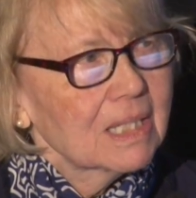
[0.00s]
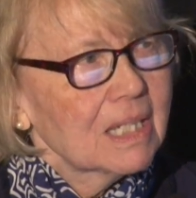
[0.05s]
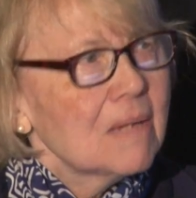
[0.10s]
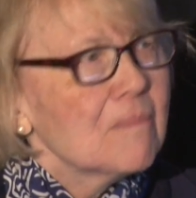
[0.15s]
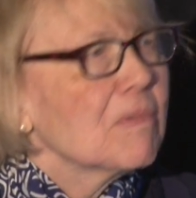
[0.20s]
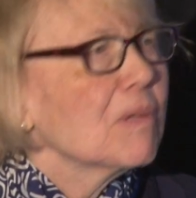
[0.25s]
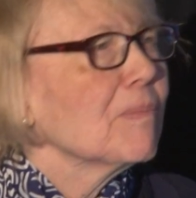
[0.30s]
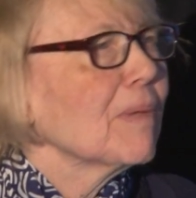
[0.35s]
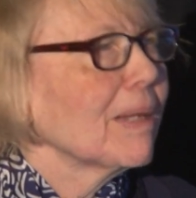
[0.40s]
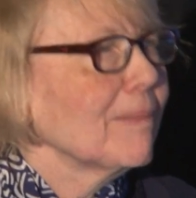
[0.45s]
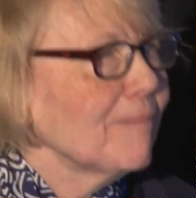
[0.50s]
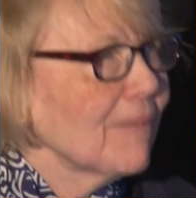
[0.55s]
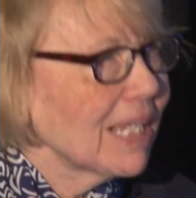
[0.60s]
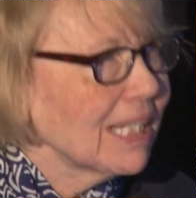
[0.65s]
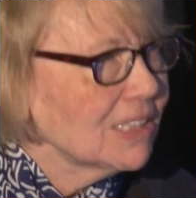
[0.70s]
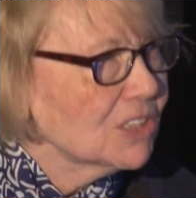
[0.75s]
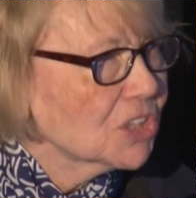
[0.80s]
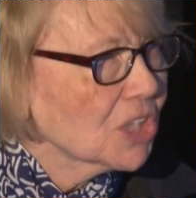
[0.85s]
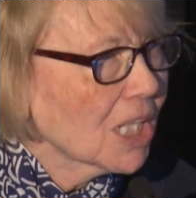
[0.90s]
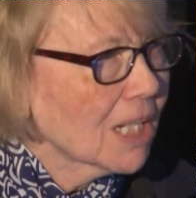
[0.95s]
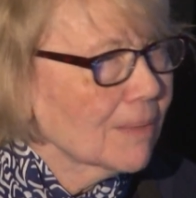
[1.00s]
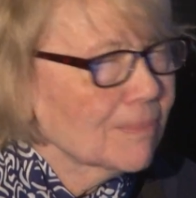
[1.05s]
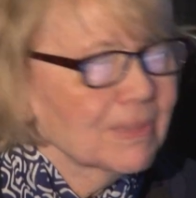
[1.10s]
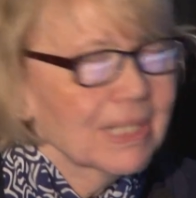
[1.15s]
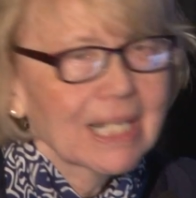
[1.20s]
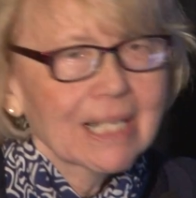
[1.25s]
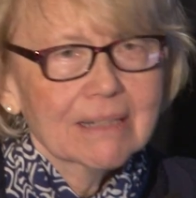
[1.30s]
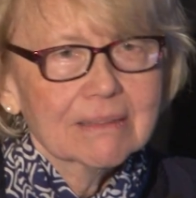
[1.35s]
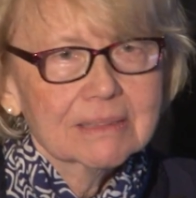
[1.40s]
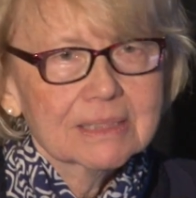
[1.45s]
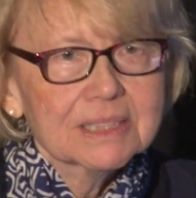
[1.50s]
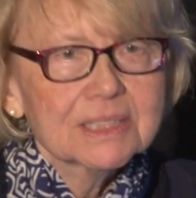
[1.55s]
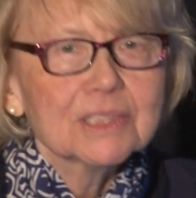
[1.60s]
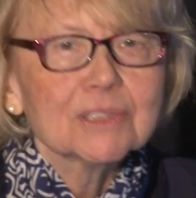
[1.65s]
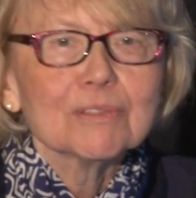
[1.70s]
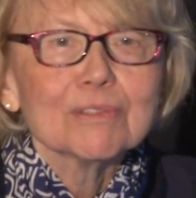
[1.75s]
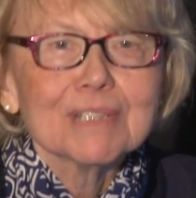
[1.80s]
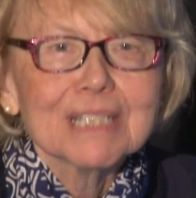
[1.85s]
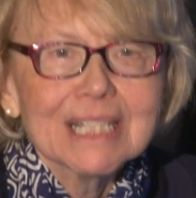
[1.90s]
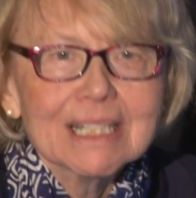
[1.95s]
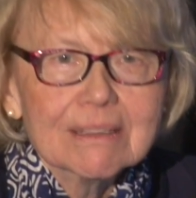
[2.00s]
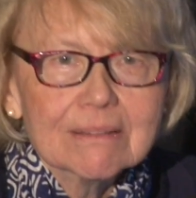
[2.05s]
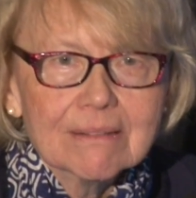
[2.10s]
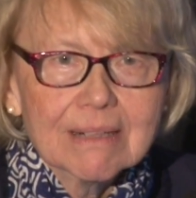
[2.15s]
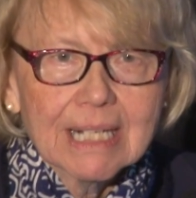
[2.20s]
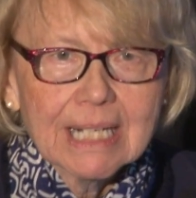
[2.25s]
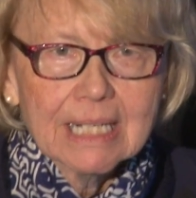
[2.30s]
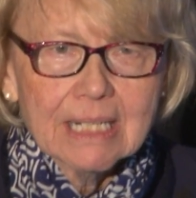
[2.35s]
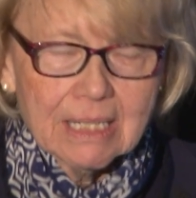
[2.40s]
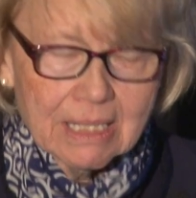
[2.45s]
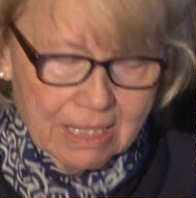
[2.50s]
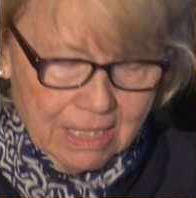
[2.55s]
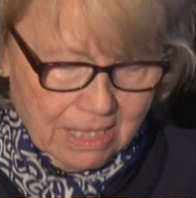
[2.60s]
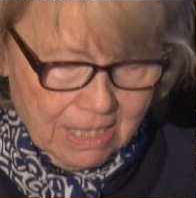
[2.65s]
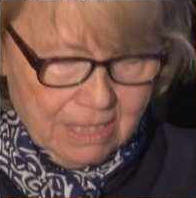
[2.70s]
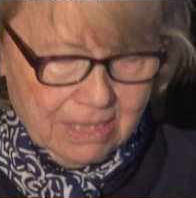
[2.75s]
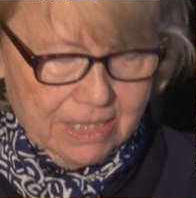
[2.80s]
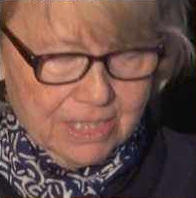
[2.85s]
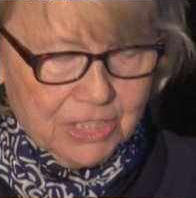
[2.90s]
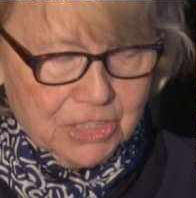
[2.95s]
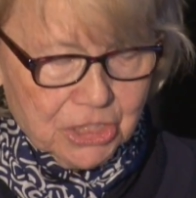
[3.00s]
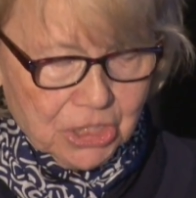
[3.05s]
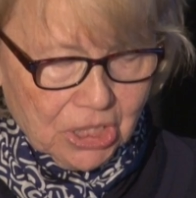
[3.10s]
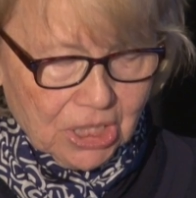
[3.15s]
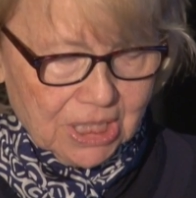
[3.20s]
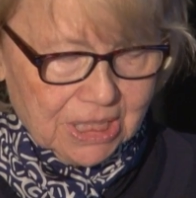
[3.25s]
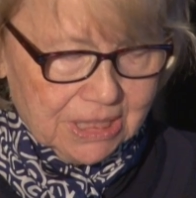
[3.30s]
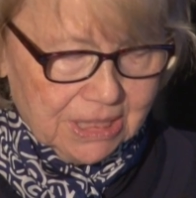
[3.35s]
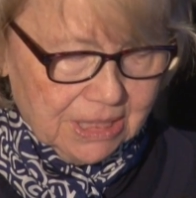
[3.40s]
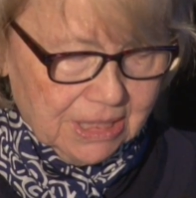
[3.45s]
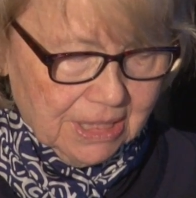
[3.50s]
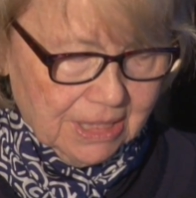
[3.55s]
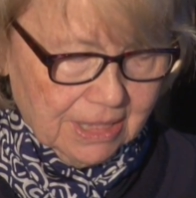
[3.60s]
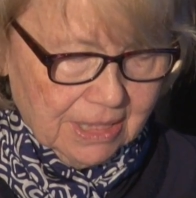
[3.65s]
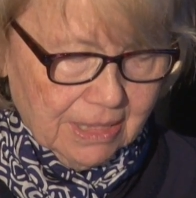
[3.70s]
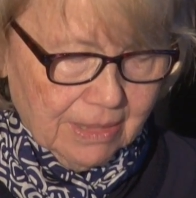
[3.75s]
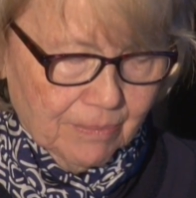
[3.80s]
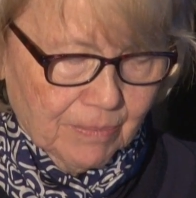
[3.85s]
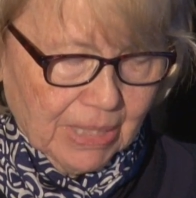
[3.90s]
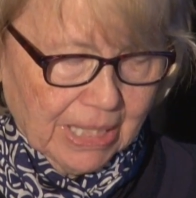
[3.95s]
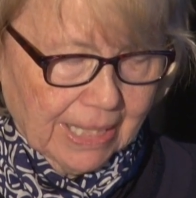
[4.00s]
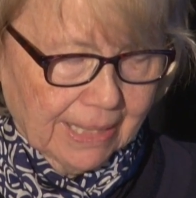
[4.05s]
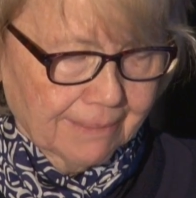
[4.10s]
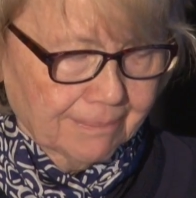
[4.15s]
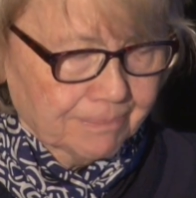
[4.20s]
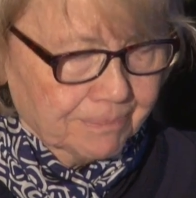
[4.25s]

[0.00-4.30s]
But my main job now is to reiterate the charge to the committee.